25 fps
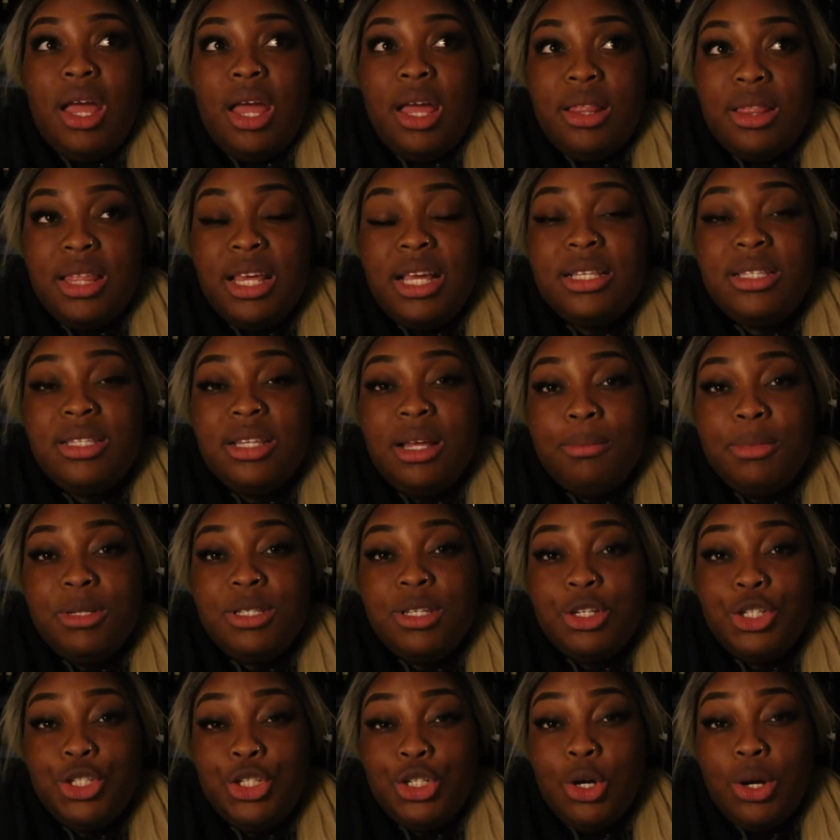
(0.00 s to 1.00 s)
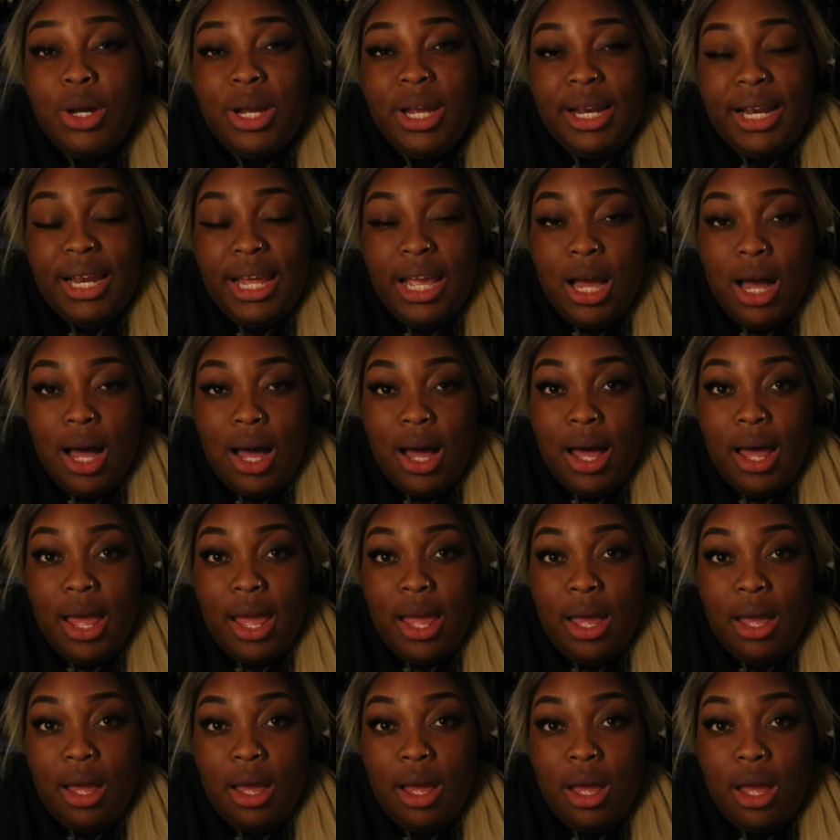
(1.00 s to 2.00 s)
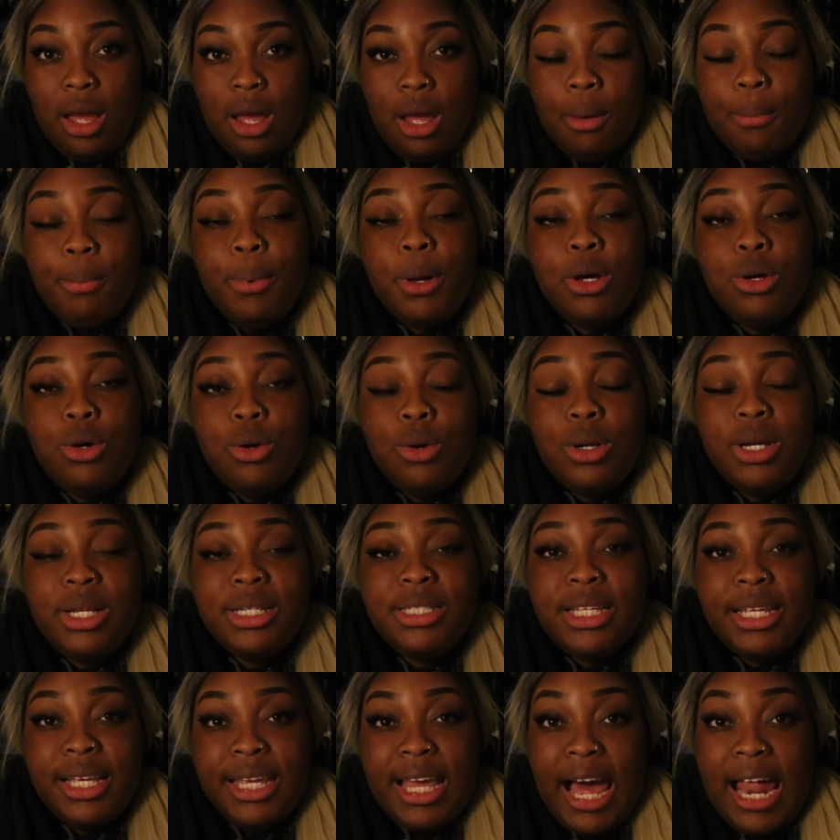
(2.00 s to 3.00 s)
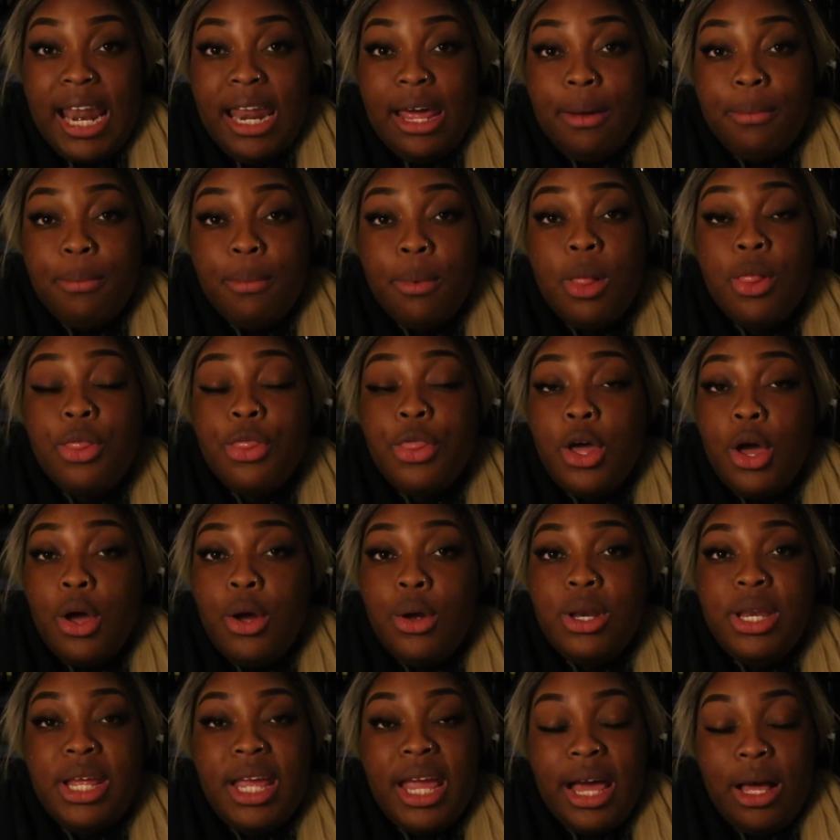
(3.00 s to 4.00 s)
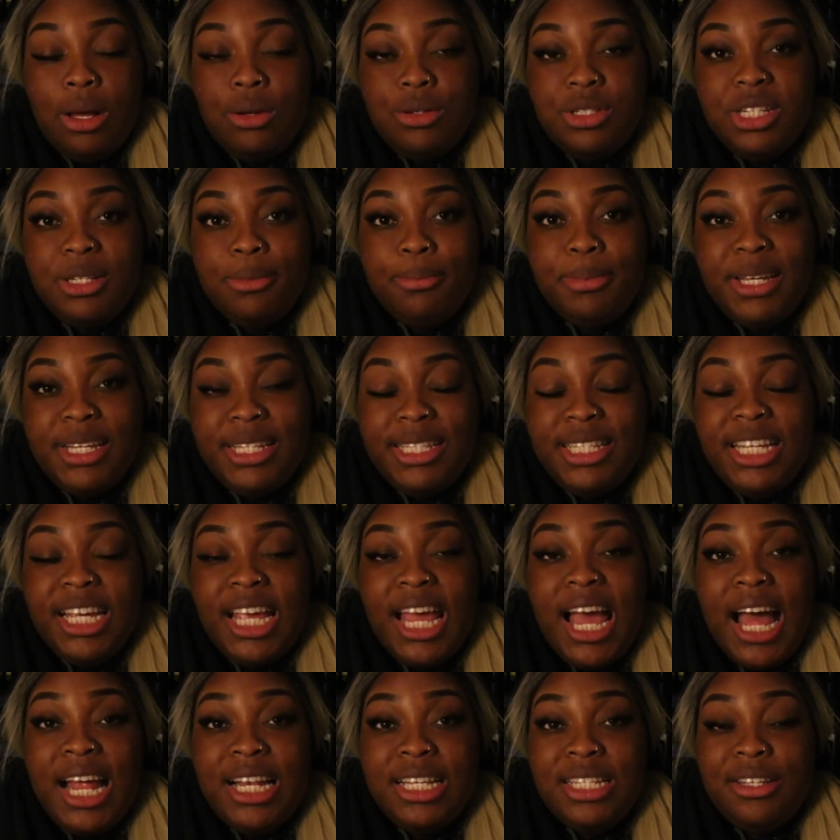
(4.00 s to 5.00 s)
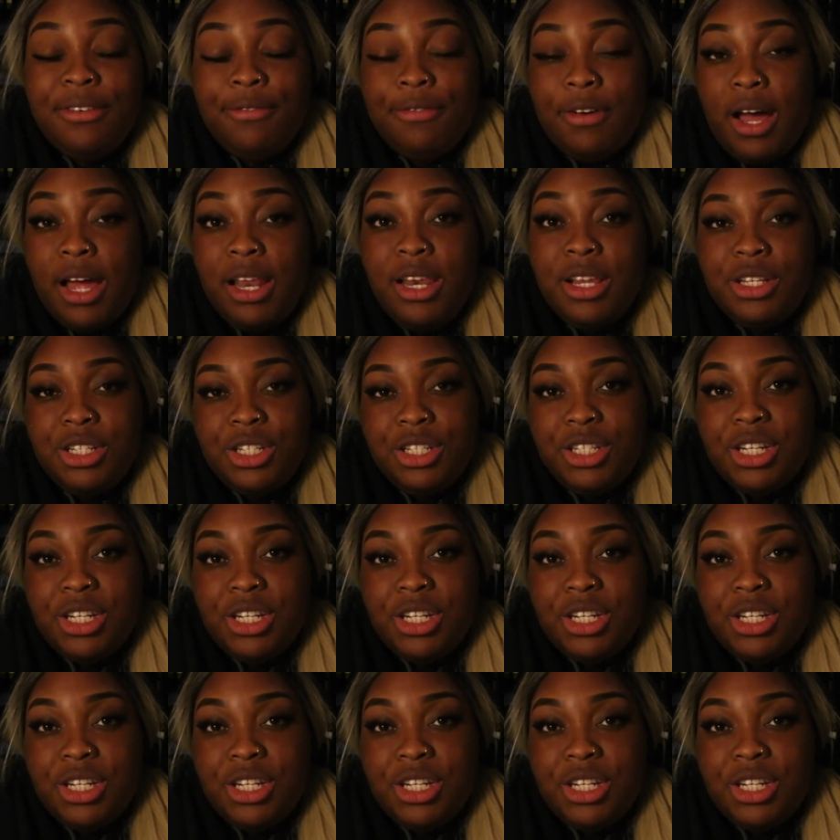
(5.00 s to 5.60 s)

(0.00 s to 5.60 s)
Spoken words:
These numbers are shockingly high, but according to Gallup, the only LGBT anti-violence